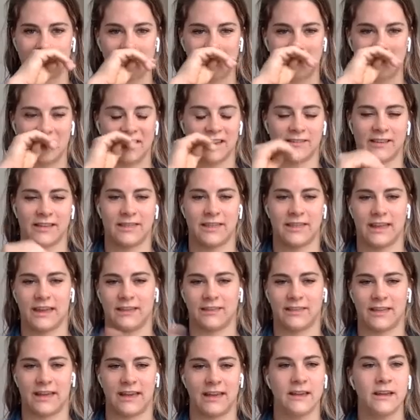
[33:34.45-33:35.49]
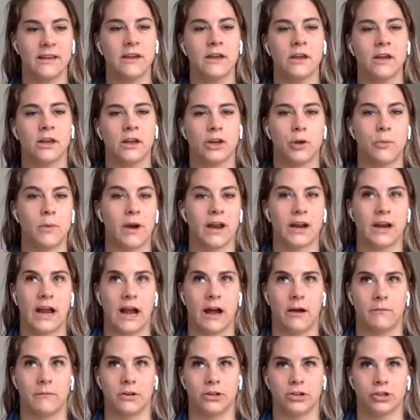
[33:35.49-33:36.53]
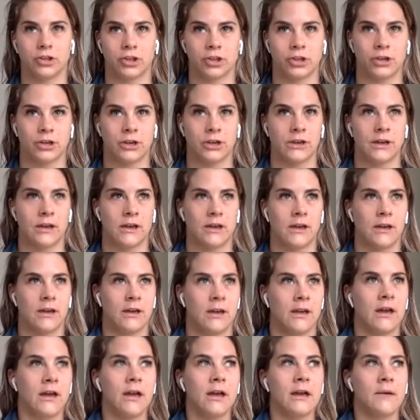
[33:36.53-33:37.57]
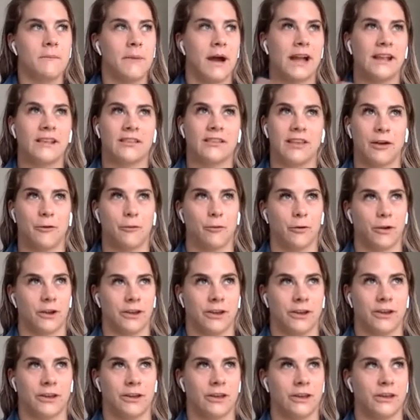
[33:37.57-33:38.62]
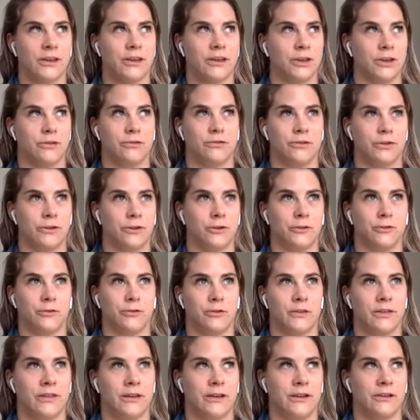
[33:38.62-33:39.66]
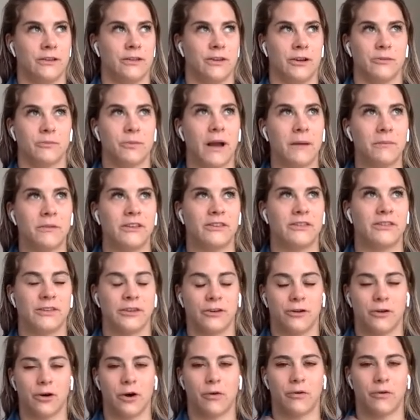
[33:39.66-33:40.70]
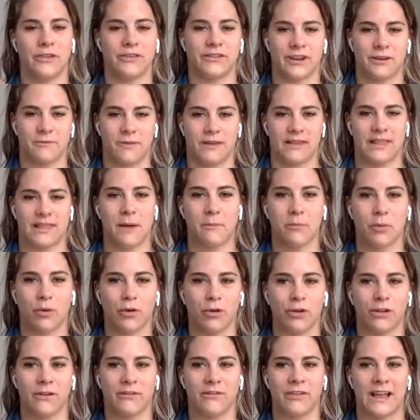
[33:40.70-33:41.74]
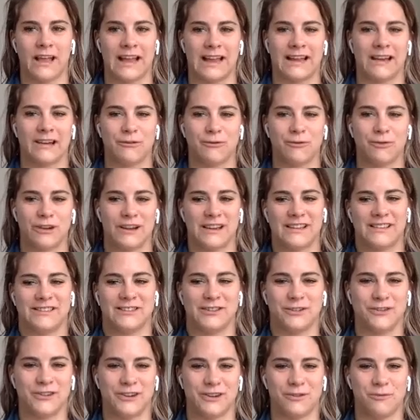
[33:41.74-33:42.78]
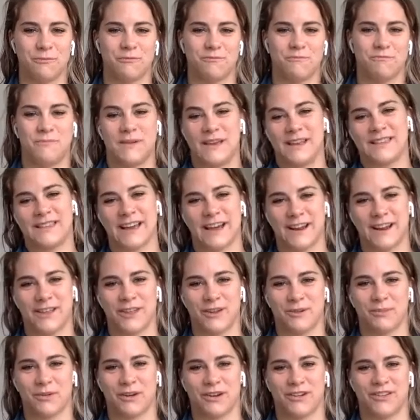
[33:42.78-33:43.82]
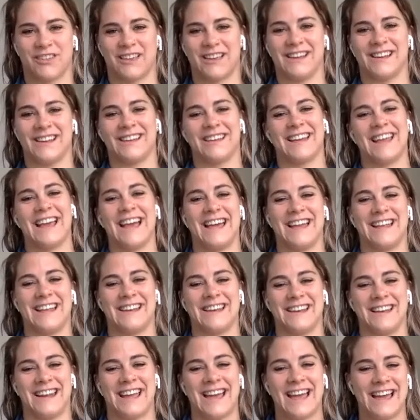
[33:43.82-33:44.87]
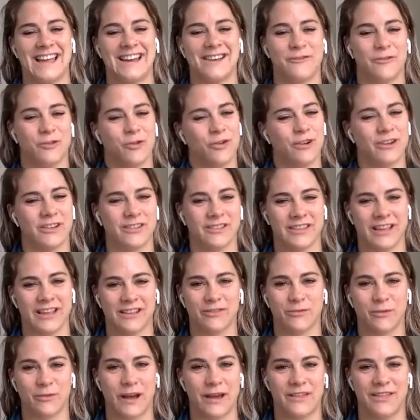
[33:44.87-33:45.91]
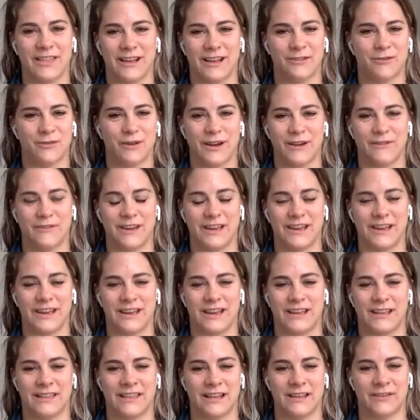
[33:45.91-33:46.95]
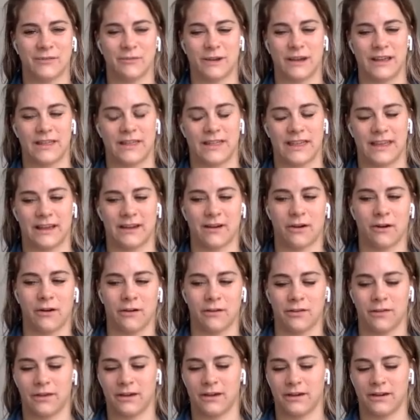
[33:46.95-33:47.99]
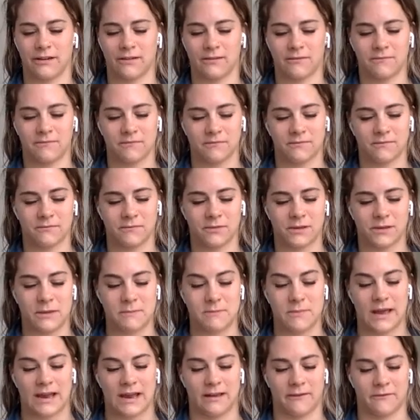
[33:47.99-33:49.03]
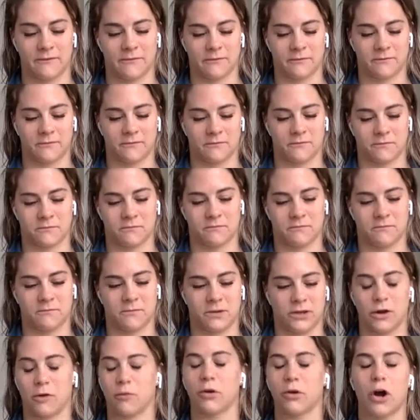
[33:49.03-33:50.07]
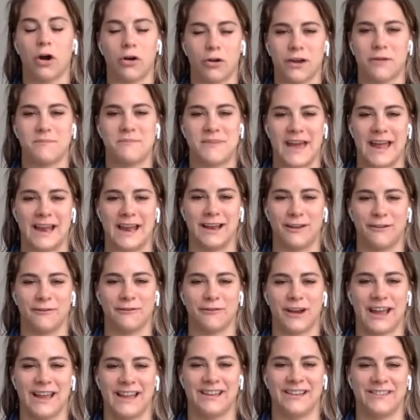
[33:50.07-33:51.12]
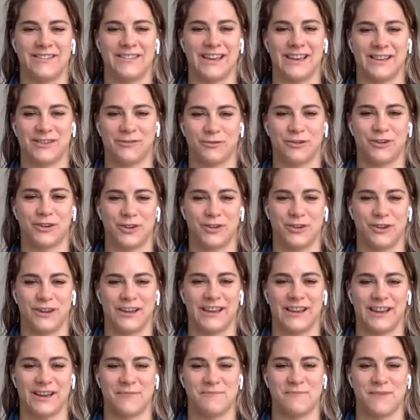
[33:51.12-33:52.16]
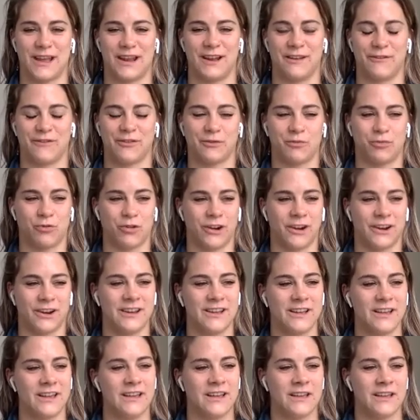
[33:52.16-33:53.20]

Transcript: Because I think that no matter how much mindset work you do, that there's probably still always going to be that pull of like, well, I still want to beat that other person. And of course, that's why I think all the competitive, we're all competitive, right? Because we're doing a competitive sport.